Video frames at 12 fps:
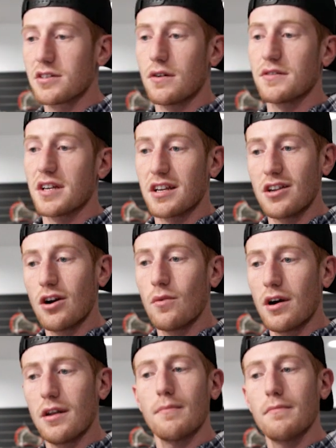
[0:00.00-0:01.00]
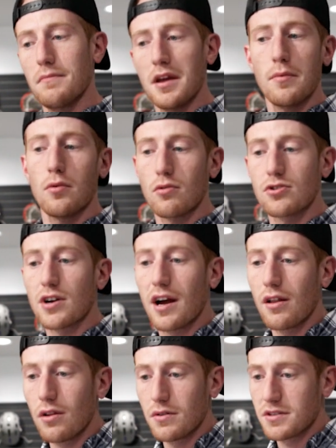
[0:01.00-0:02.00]
So I was like, you know what? Maybe we'll try
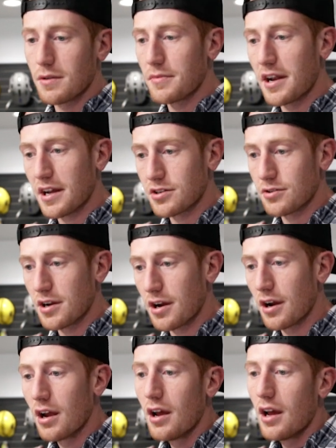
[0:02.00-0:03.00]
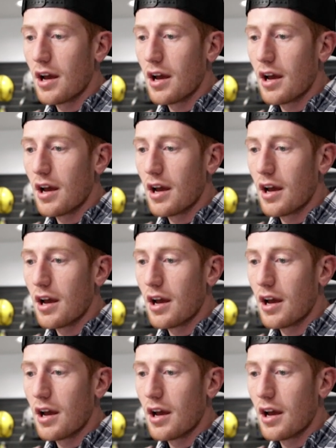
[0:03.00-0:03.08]
a little something extra here.